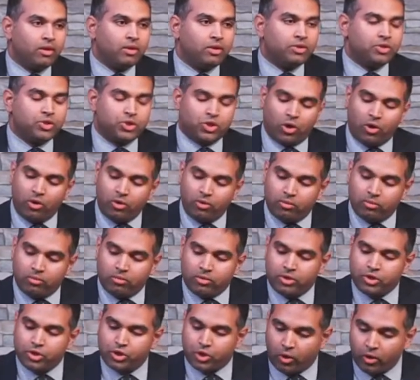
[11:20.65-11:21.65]
So
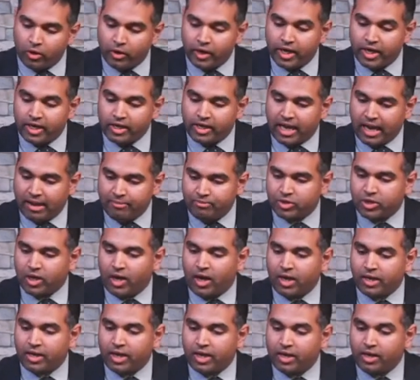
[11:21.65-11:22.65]
Dorian kept
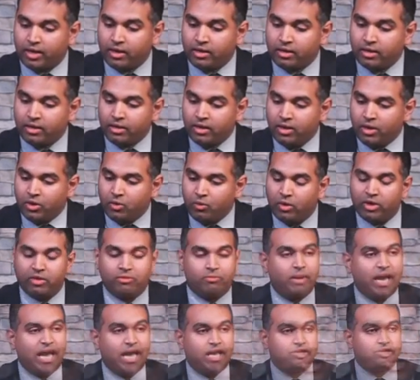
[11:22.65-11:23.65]
talking with
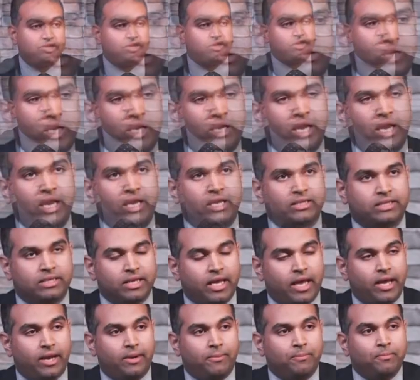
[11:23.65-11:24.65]
Basil and he
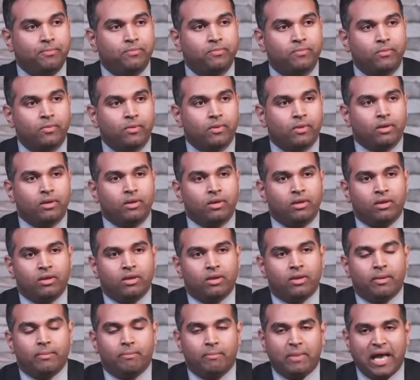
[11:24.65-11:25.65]
said,
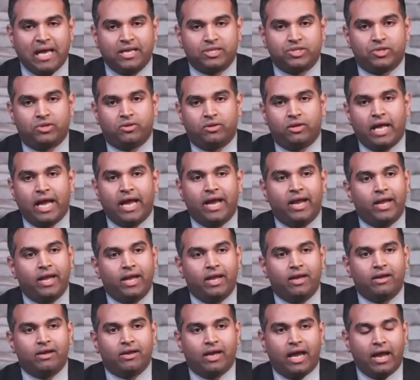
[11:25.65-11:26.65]
Basil, I,
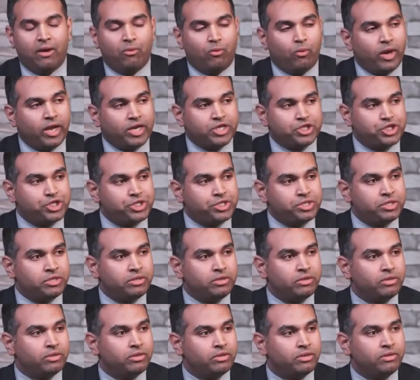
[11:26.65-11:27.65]
I wish,
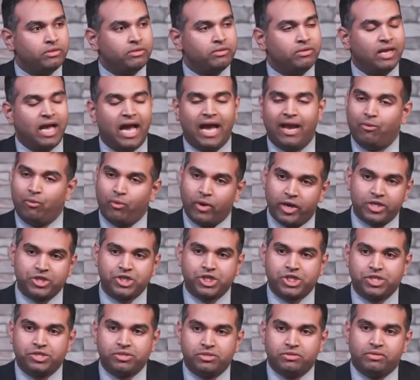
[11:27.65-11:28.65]
I
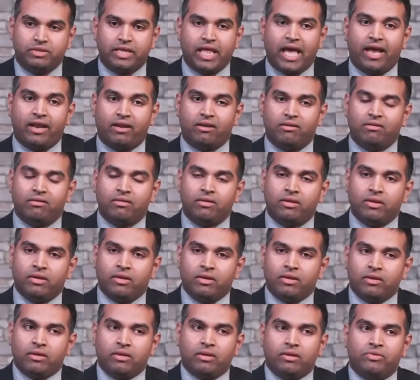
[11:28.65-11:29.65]
wish that
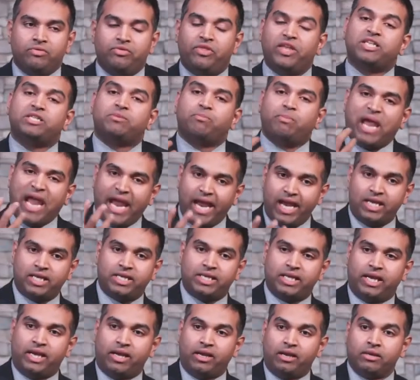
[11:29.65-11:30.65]
this
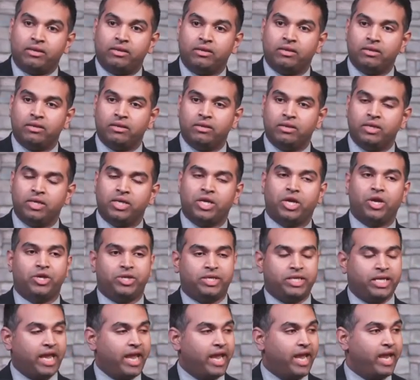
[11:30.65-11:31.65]
painting could
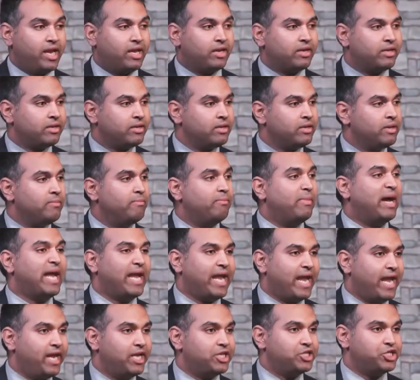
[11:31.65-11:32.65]
take my
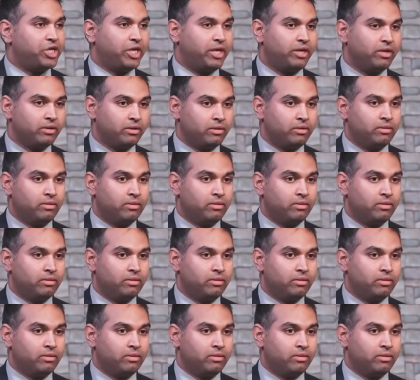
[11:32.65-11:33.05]
aging.